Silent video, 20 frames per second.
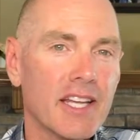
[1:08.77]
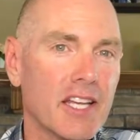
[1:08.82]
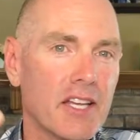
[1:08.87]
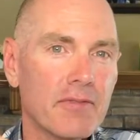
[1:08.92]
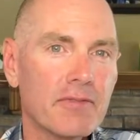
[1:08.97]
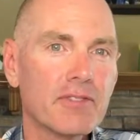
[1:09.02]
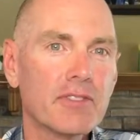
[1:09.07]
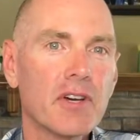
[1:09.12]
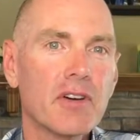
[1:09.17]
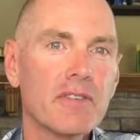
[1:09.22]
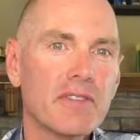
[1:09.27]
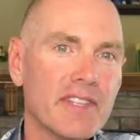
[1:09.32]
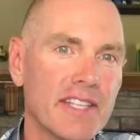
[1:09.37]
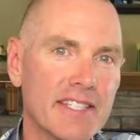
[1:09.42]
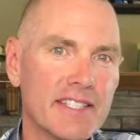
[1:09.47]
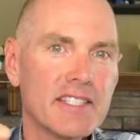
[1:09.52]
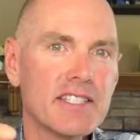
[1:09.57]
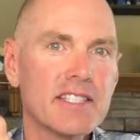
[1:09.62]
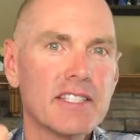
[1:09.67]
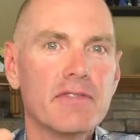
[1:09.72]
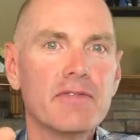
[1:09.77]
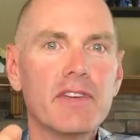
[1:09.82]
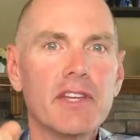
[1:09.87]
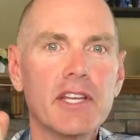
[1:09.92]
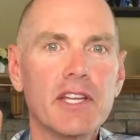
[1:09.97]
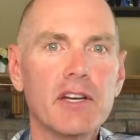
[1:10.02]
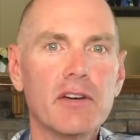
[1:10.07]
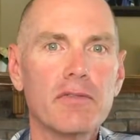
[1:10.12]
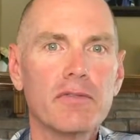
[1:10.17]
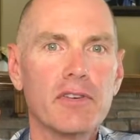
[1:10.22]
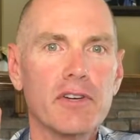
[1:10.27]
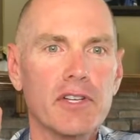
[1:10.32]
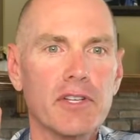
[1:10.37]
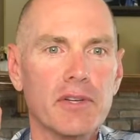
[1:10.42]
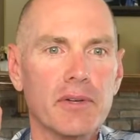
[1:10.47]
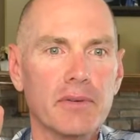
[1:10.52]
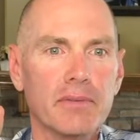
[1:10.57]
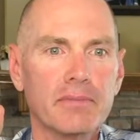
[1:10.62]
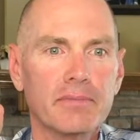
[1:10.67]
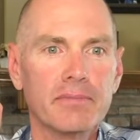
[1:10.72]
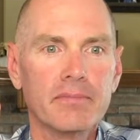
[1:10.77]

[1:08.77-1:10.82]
If so, this is the video for you.